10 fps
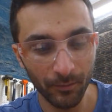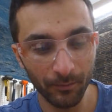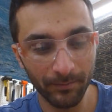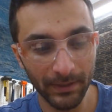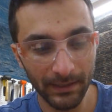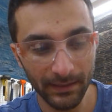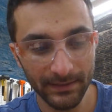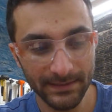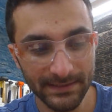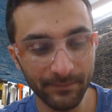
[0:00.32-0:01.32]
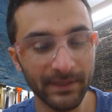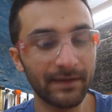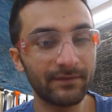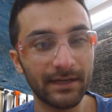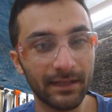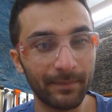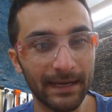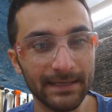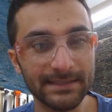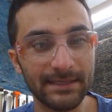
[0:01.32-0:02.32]
But something I've done in the
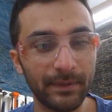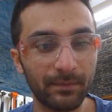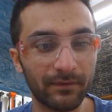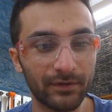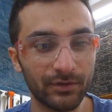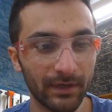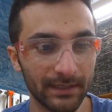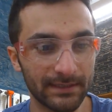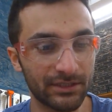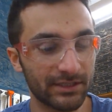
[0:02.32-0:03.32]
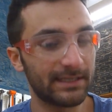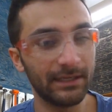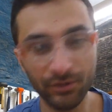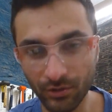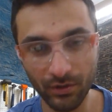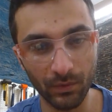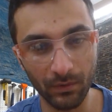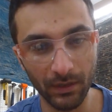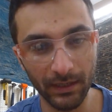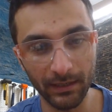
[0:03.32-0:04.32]
past that people enjoyed is just an intro to
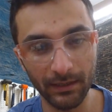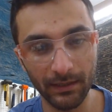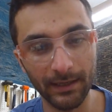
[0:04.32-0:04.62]
woodworking.